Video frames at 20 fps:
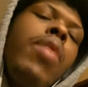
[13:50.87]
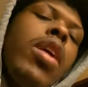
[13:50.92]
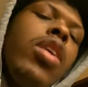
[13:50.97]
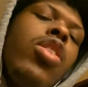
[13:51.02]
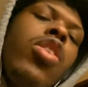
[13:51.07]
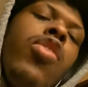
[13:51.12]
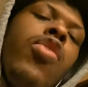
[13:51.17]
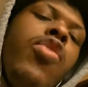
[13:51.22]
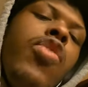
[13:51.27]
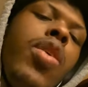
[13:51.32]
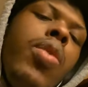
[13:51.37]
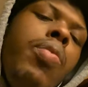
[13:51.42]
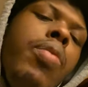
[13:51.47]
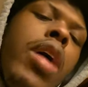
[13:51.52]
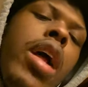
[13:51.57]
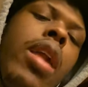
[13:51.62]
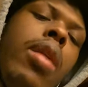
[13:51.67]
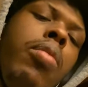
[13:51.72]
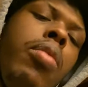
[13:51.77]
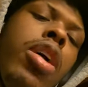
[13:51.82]
you feel
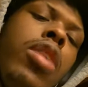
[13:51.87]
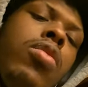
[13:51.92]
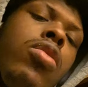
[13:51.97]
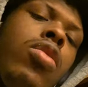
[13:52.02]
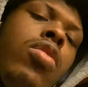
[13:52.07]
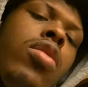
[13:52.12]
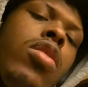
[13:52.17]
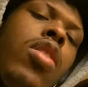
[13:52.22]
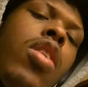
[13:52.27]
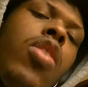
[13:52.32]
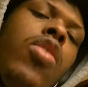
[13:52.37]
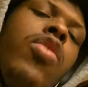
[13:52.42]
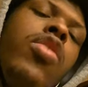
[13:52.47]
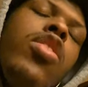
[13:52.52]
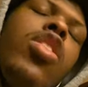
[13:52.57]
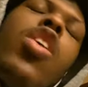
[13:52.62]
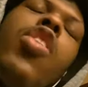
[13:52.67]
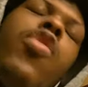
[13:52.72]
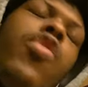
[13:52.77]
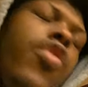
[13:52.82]
bad about yourself.
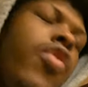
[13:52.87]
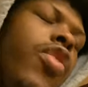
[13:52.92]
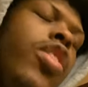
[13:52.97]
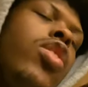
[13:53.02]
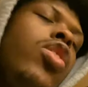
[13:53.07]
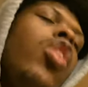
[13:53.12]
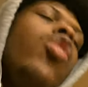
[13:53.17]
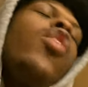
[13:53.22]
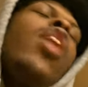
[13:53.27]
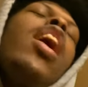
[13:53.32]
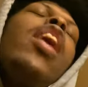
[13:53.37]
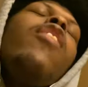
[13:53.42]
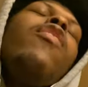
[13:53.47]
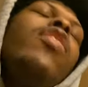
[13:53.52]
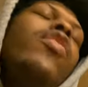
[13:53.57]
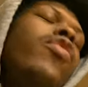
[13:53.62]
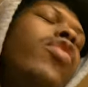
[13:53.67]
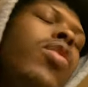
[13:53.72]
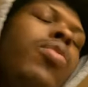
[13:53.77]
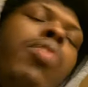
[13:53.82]
Don't
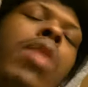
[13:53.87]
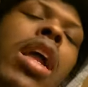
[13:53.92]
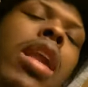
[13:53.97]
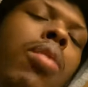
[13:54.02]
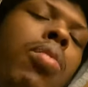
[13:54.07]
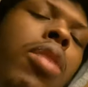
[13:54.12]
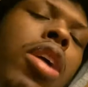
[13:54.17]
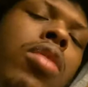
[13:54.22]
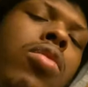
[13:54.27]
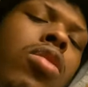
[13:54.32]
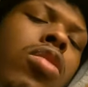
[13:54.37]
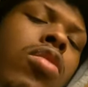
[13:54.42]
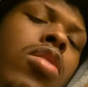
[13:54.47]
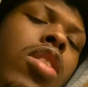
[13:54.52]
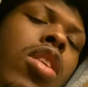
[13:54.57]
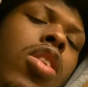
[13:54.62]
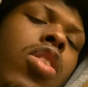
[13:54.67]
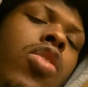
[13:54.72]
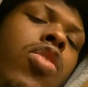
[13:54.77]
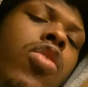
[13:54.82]
ever feel bad about yourself.